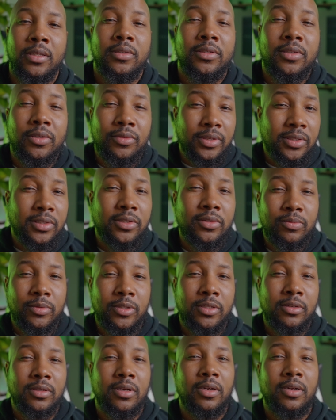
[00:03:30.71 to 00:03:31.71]
So this is
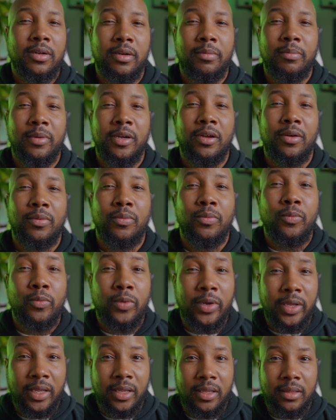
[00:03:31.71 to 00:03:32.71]
what they're talking about
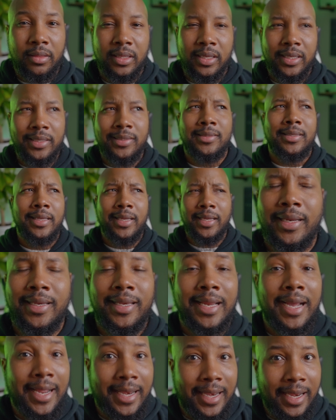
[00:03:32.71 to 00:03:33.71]
when they say
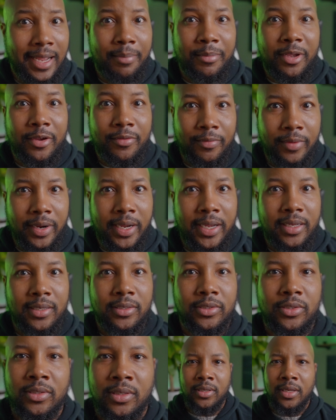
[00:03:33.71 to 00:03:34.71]
dynamic
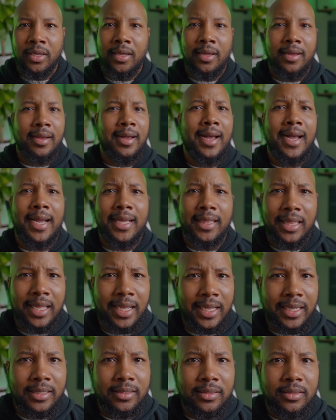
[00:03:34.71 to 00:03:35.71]
range.
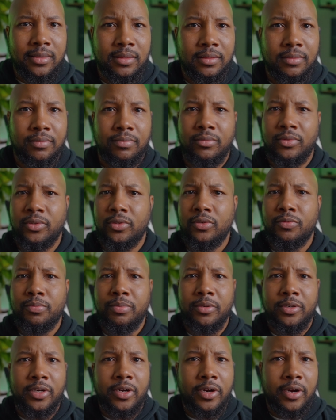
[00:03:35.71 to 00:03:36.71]
Highlights,
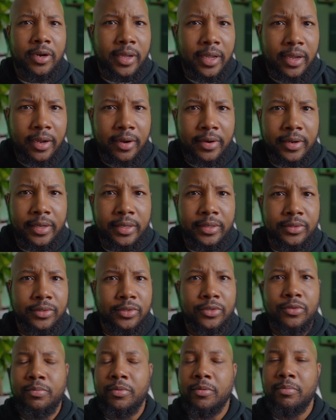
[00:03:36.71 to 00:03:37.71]
super dark areas,
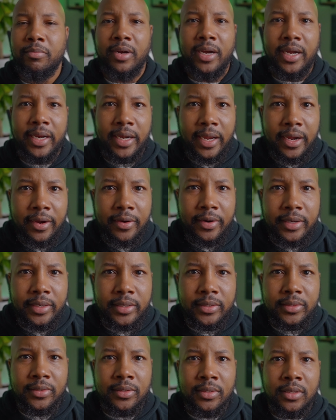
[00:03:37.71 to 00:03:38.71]
super bright
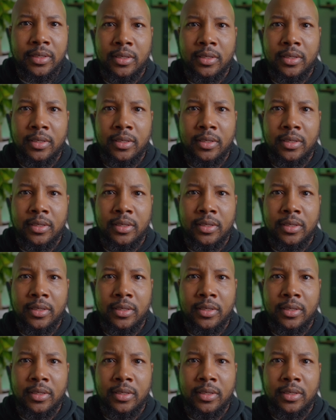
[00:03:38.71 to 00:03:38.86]
areas.